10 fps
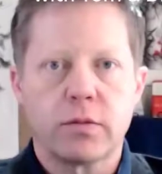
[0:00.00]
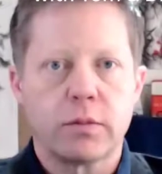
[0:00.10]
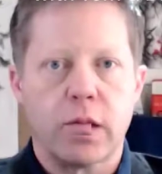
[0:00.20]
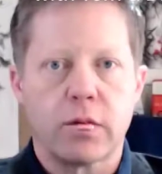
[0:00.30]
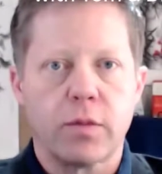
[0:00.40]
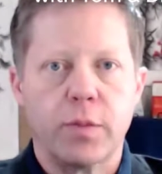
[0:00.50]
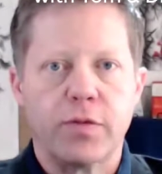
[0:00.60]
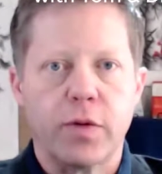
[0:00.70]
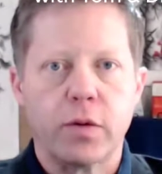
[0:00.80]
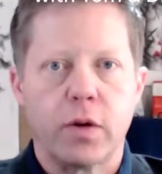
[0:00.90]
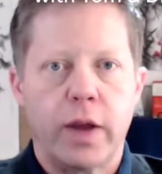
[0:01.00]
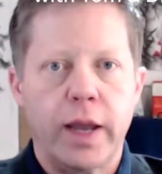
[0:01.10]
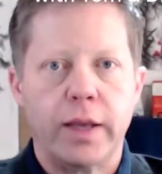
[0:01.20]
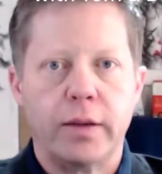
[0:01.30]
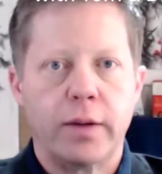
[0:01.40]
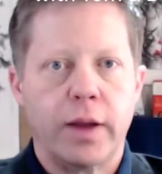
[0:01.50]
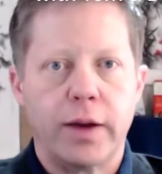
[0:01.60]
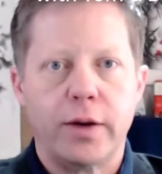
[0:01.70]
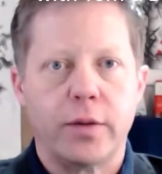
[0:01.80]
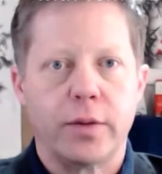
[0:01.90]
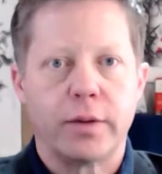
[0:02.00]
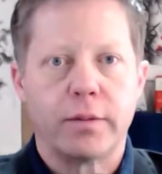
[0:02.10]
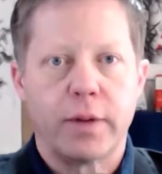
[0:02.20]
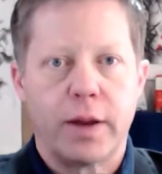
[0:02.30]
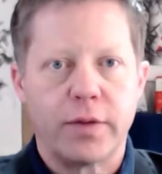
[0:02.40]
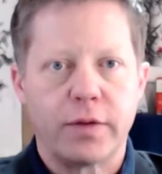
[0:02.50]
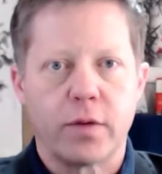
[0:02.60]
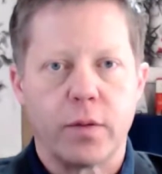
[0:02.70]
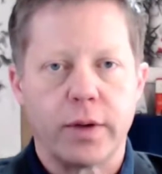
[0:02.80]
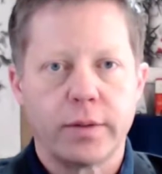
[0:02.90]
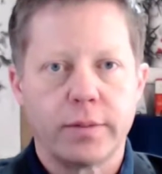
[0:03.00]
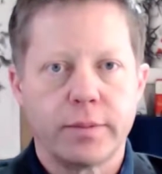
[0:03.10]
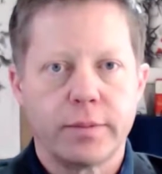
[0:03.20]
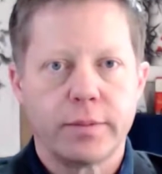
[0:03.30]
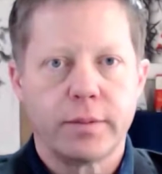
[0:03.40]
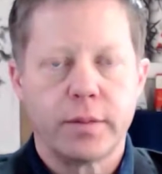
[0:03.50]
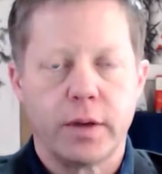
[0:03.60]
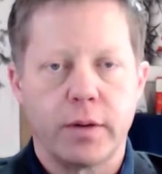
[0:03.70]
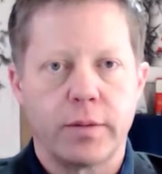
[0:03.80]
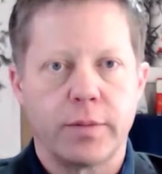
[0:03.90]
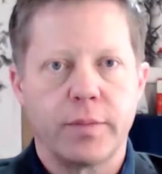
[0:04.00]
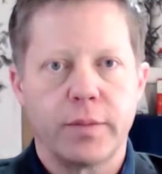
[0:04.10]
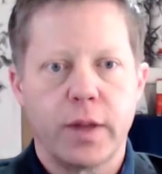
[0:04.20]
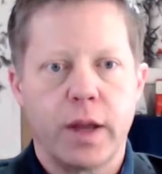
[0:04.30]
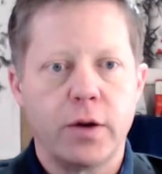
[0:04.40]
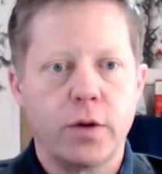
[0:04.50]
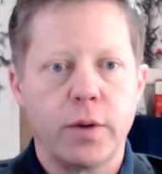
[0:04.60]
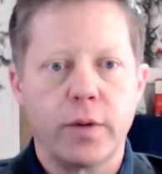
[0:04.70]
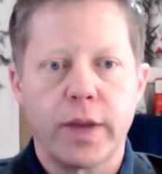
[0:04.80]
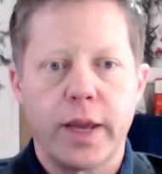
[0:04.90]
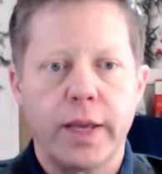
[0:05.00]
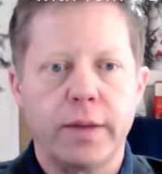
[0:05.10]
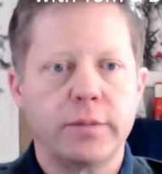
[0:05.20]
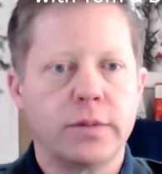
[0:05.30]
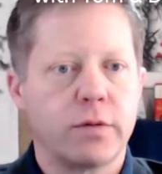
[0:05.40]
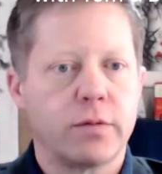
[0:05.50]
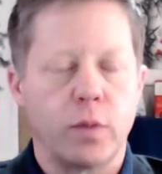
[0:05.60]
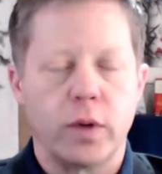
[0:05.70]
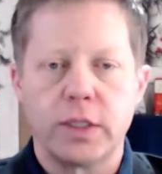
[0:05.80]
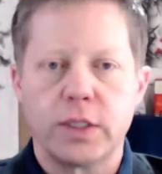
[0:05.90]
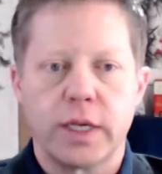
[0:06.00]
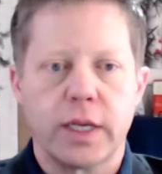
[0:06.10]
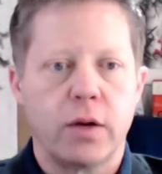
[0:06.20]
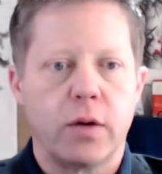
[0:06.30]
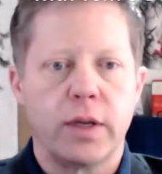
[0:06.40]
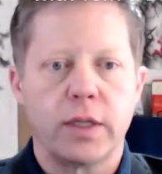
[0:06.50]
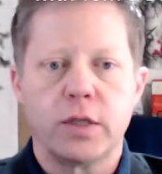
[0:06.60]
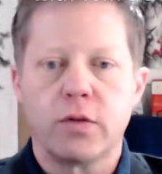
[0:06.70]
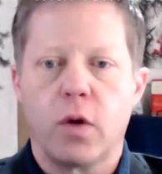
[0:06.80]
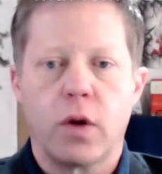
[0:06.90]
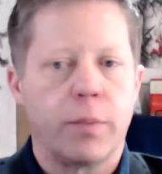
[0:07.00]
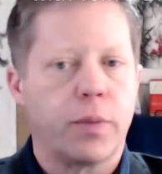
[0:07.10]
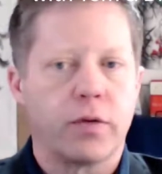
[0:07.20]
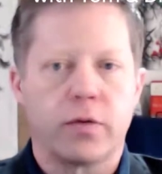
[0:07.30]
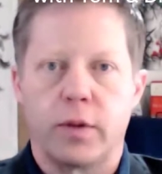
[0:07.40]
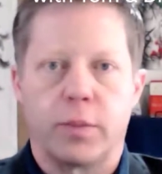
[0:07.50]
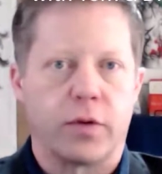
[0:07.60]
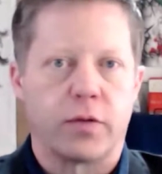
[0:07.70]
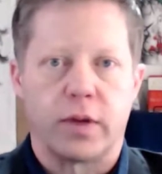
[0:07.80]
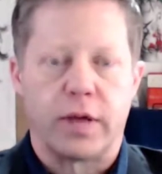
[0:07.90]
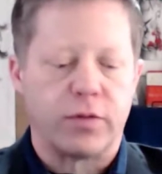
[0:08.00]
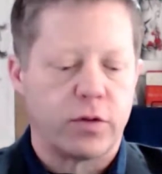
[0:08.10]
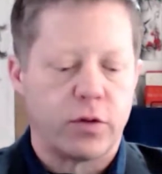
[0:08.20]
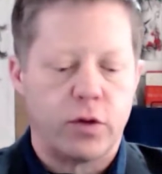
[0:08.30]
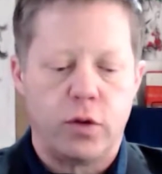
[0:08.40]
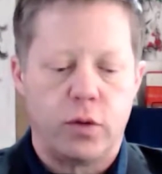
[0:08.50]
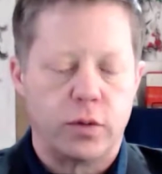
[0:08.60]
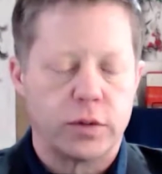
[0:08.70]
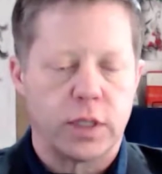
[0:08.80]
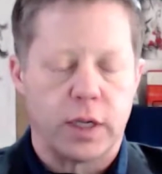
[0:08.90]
Mm-hmm. a phone call. Hey, how you doing? How things going? Mm-hmm. Are you doing okay? Just I agree. Check in on you. Just on a person to person level is huge.